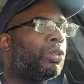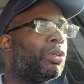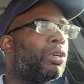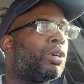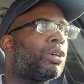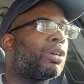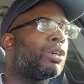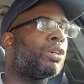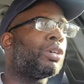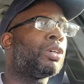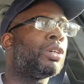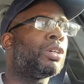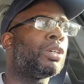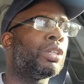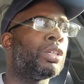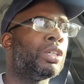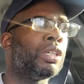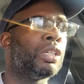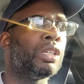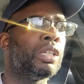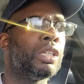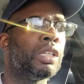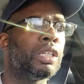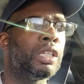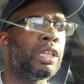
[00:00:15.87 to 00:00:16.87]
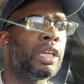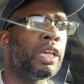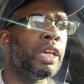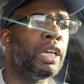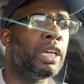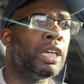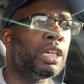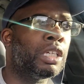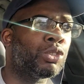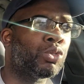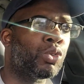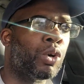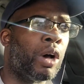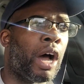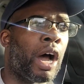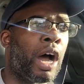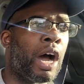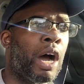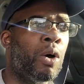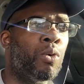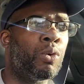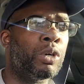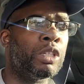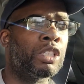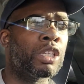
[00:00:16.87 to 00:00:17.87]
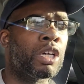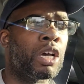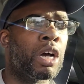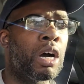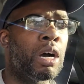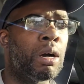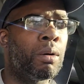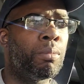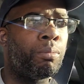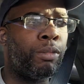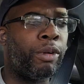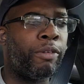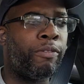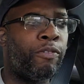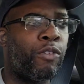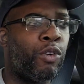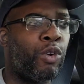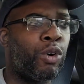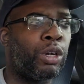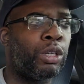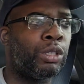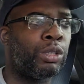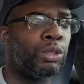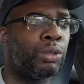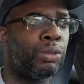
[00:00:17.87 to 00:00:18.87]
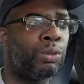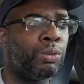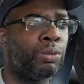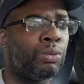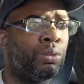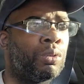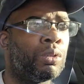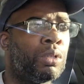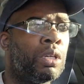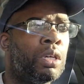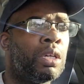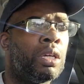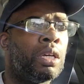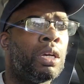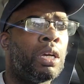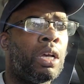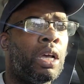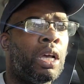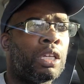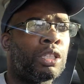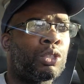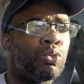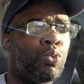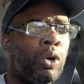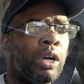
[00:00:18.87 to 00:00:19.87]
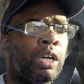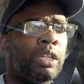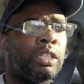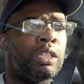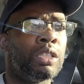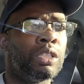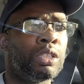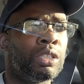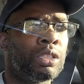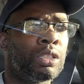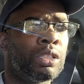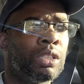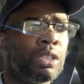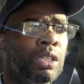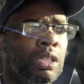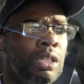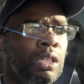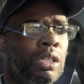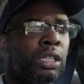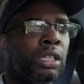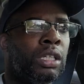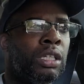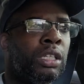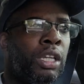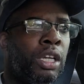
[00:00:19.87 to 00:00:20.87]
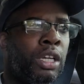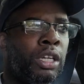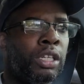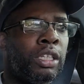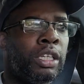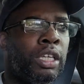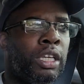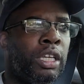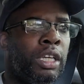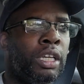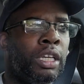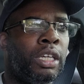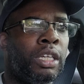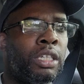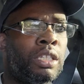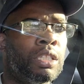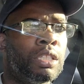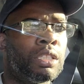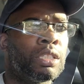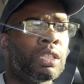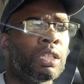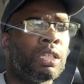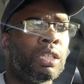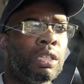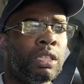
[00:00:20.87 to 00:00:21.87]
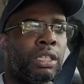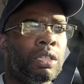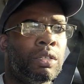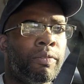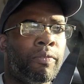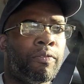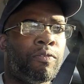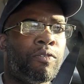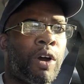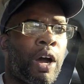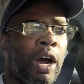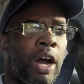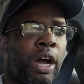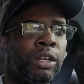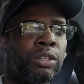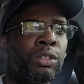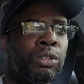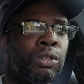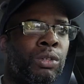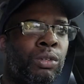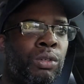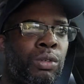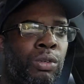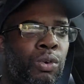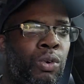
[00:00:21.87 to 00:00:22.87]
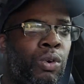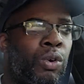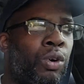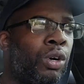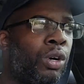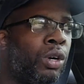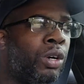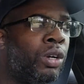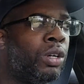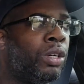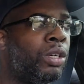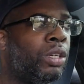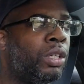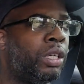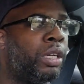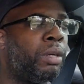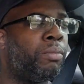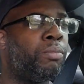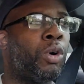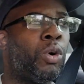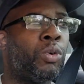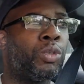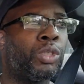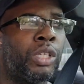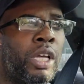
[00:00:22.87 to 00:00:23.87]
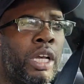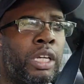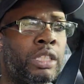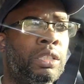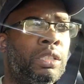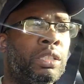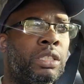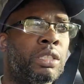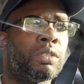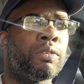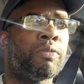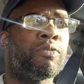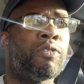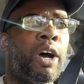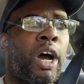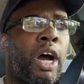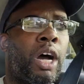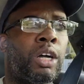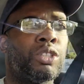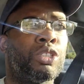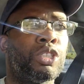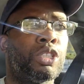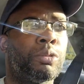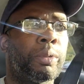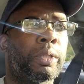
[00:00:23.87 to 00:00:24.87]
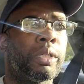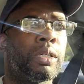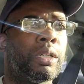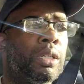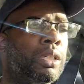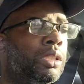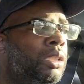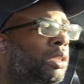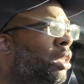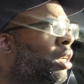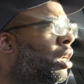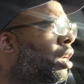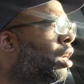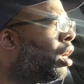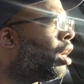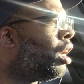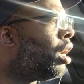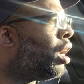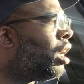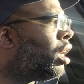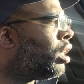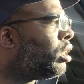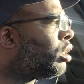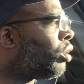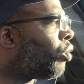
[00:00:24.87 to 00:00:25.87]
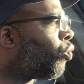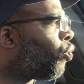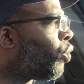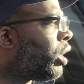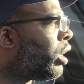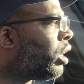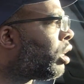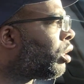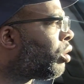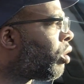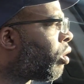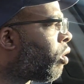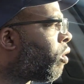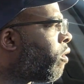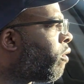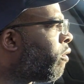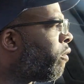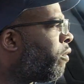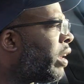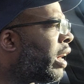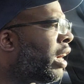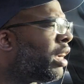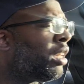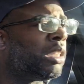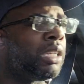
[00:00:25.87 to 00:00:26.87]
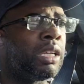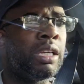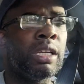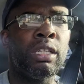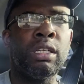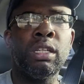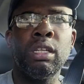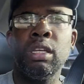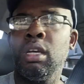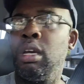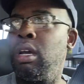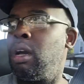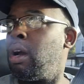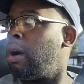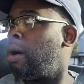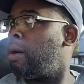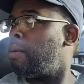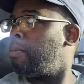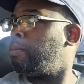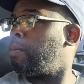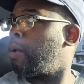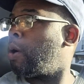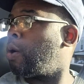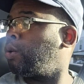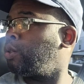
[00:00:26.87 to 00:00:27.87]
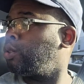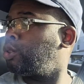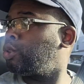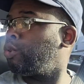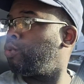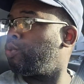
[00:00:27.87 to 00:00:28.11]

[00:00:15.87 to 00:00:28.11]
her kids will always come before you, as well as their kids' father, or in most cases fathers, because it's a well-known fact that most